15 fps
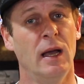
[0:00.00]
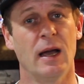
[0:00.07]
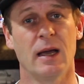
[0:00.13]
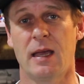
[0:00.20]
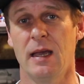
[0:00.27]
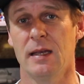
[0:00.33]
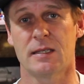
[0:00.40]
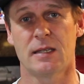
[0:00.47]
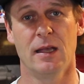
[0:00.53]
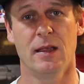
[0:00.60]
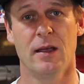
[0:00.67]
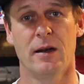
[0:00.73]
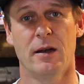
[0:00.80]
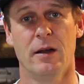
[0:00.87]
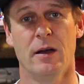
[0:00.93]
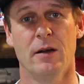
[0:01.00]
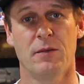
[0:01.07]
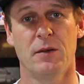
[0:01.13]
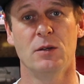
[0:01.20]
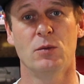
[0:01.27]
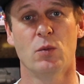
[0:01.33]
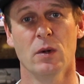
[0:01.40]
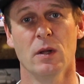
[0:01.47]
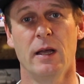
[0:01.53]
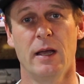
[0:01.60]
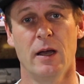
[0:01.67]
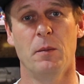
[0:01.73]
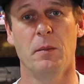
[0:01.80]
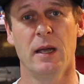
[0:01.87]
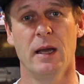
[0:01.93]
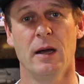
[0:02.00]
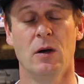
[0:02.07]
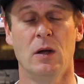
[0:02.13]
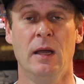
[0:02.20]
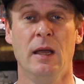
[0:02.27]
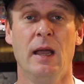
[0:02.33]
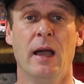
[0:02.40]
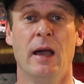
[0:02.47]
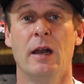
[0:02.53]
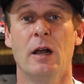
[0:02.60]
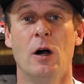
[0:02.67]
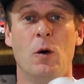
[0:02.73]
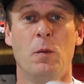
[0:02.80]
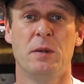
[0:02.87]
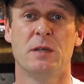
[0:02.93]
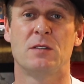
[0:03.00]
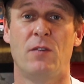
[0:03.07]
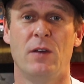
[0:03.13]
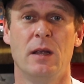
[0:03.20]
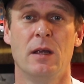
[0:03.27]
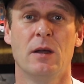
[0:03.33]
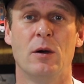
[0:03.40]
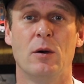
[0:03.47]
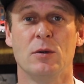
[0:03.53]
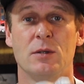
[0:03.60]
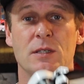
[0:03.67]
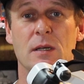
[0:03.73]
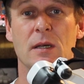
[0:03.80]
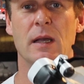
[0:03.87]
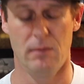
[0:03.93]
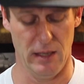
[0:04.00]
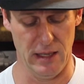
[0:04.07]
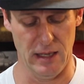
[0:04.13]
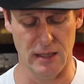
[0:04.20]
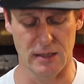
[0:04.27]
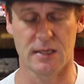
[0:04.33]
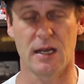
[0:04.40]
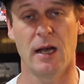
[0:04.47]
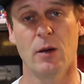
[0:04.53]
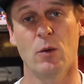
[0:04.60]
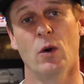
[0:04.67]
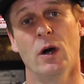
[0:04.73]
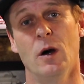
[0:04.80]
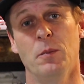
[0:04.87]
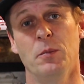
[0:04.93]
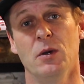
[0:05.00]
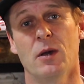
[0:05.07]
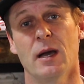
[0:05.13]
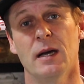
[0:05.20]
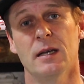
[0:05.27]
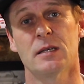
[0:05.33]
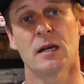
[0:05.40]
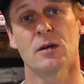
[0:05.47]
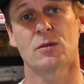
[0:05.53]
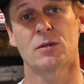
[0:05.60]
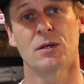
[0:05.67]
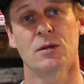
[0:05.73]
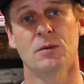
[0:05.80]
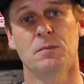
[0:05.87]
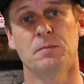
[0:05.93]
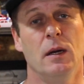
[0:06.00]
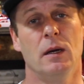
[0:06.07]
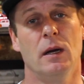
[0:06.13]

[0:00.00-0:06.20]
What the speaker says: I can't say that enough. He really helped me out, and I hope his videos and insight will help you guys out too.